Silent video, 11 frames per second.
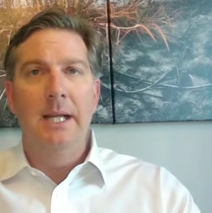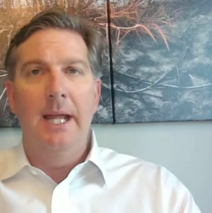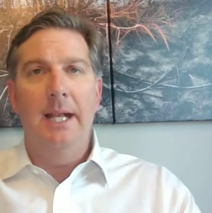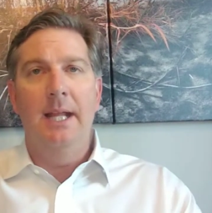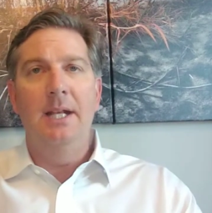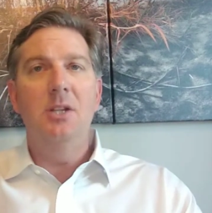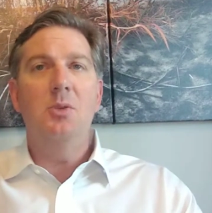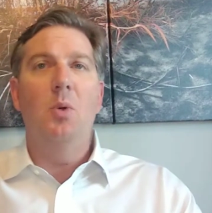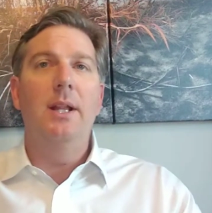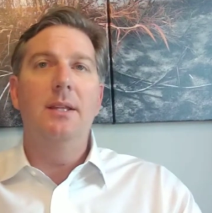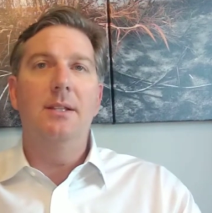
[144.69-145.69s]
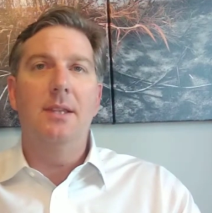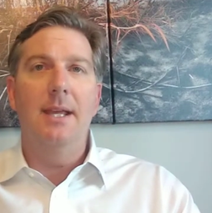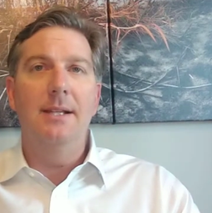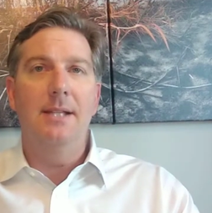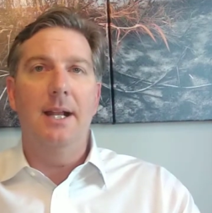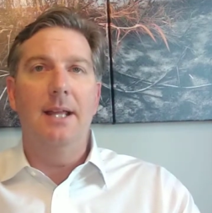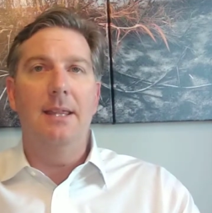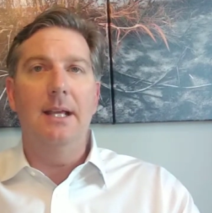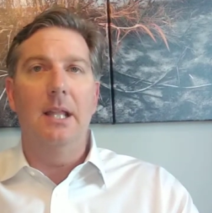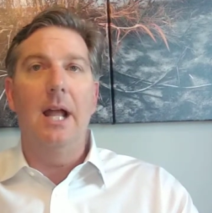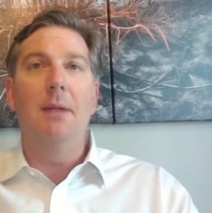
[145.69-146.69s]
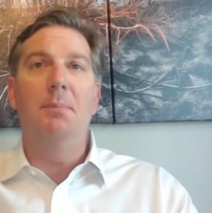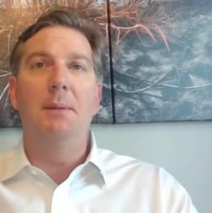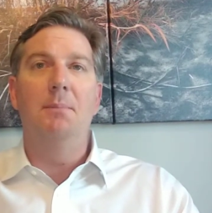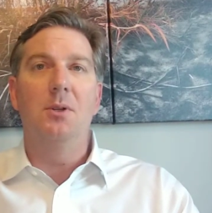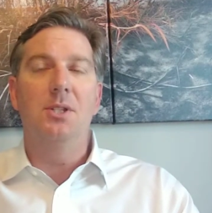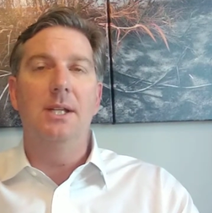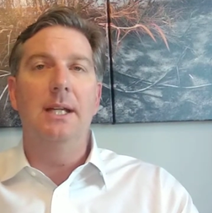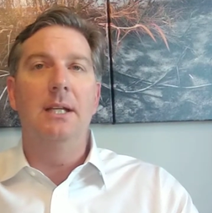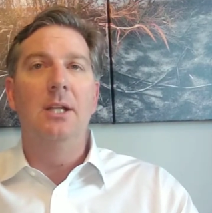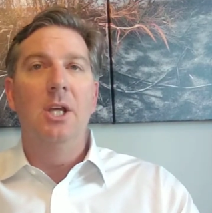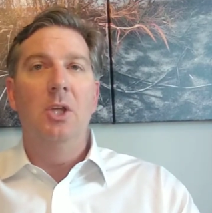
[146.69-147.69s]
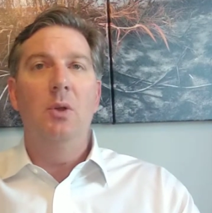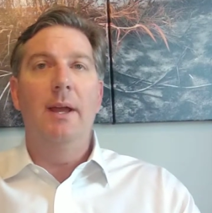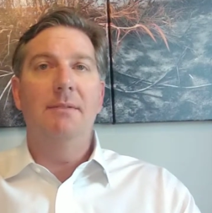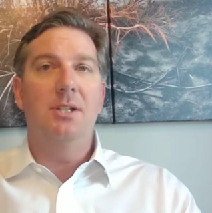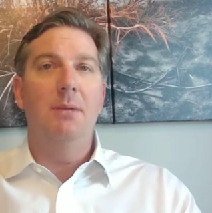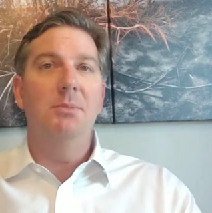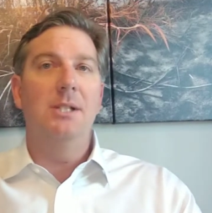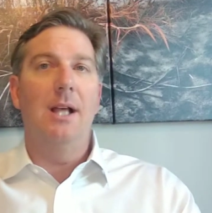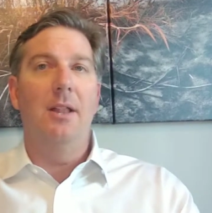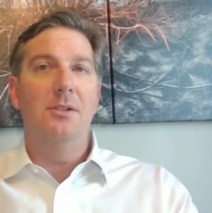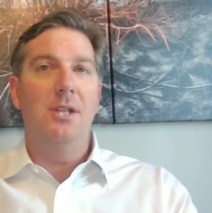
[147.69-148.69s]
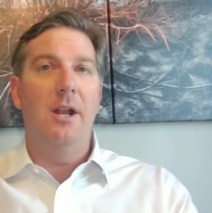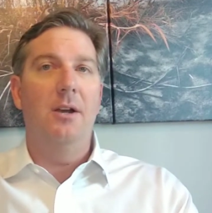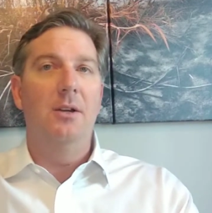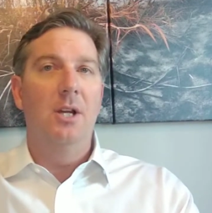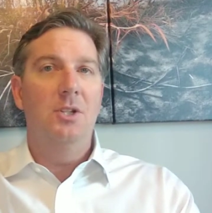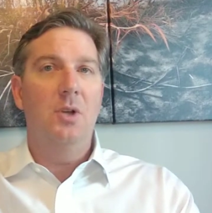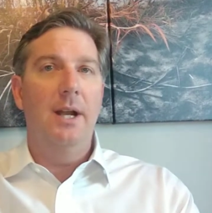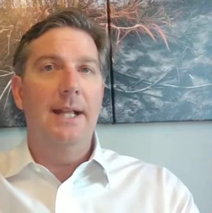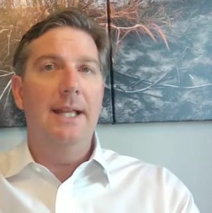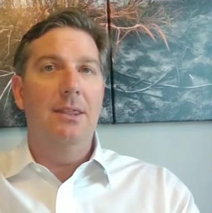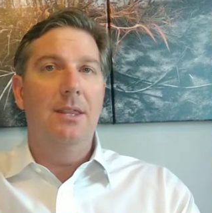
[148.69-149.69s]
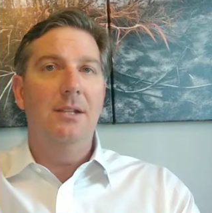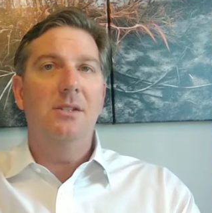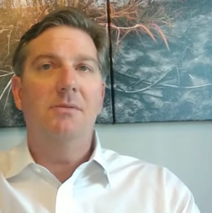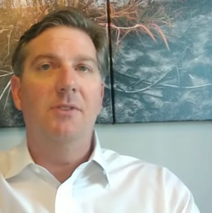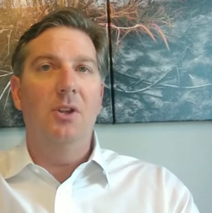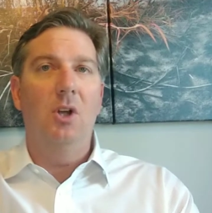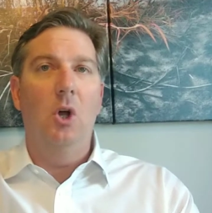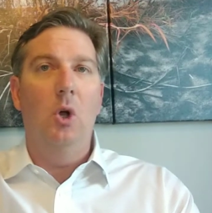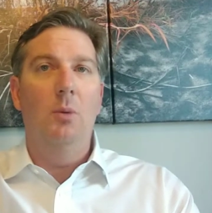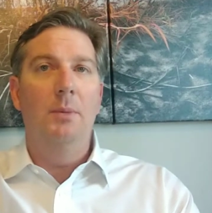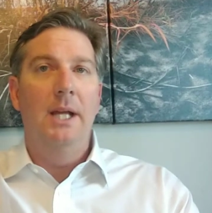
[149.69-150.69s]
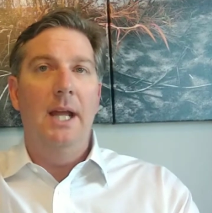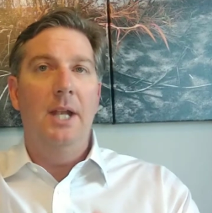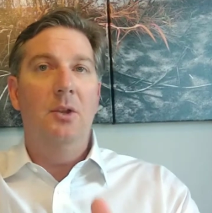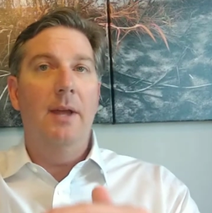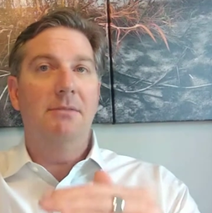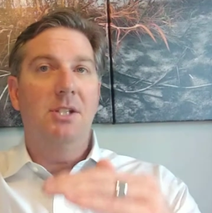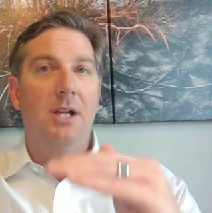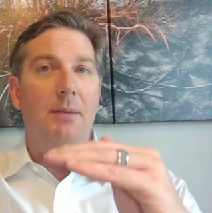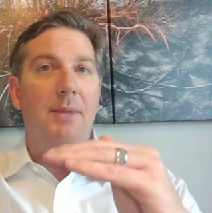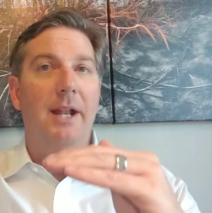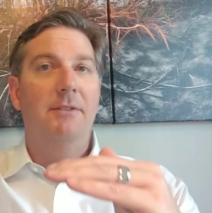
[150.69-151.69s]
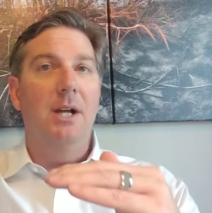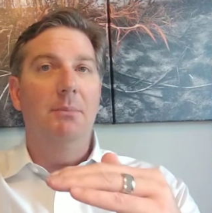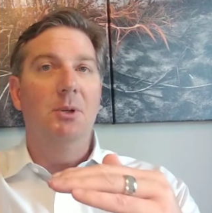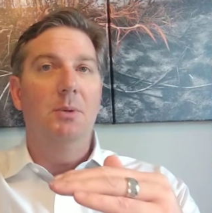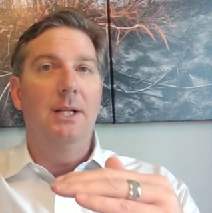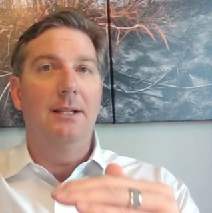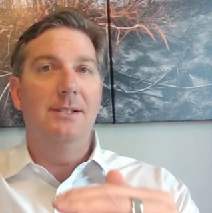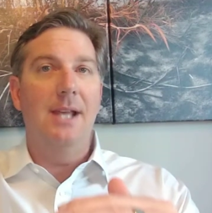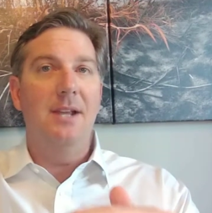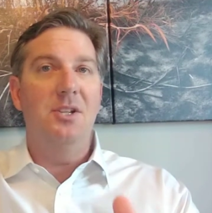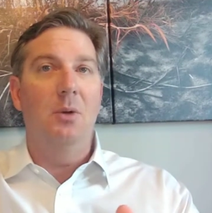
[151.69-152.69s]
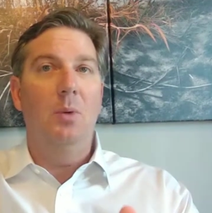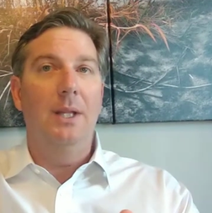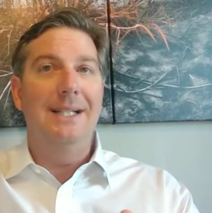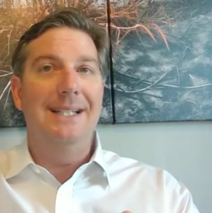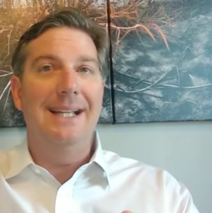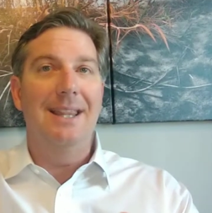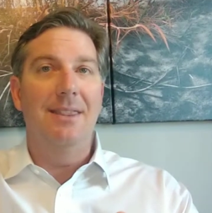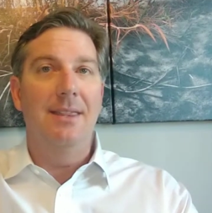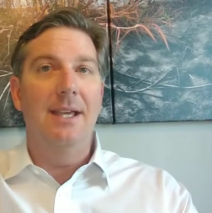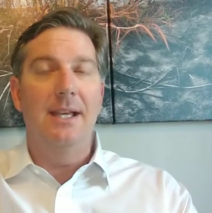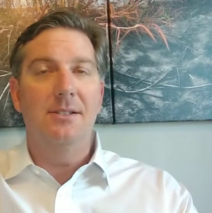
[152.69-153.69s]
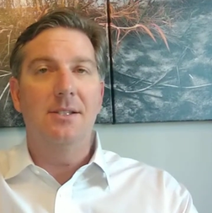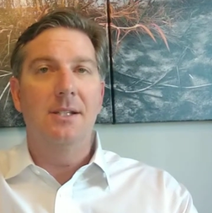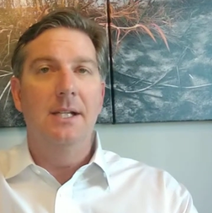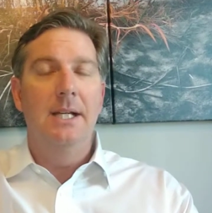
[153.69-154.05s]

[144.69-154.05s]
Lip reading: And here's one of the things that I think a lot of people are seeing. You have some sellers that are trying to get this for their home, and you have some that have come to realization are willing to get this.